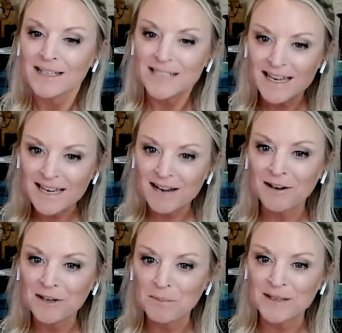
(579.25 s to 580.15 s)
Take care
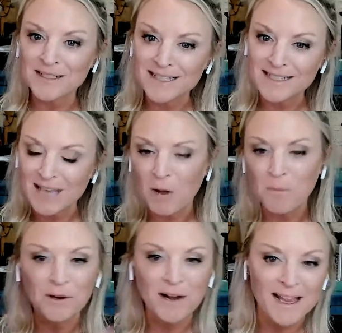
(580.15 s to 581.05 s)
of your business. Help
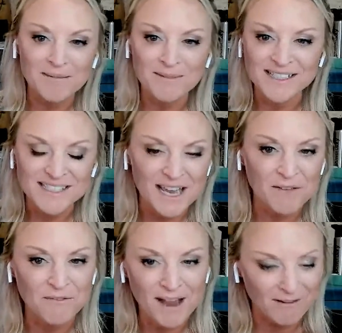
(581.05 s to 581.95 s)
your admin
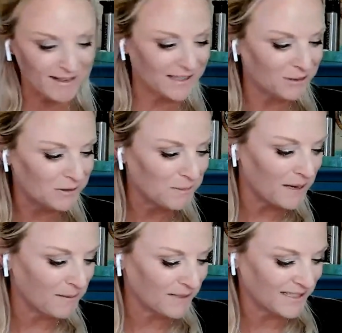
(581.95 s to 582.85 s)
staff out. Get those
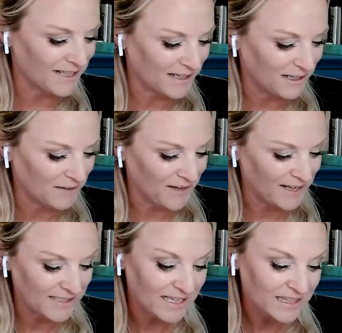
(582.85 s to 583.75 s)
payments done in
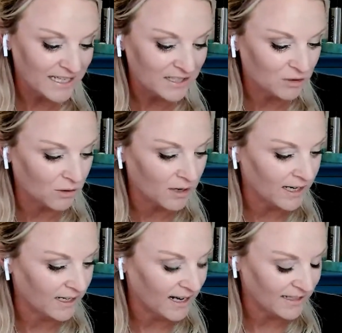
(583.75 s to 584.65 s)
advance. I think it's great.
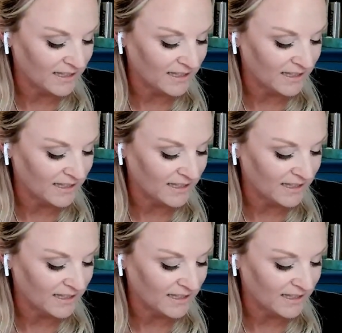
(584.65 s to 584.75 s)
I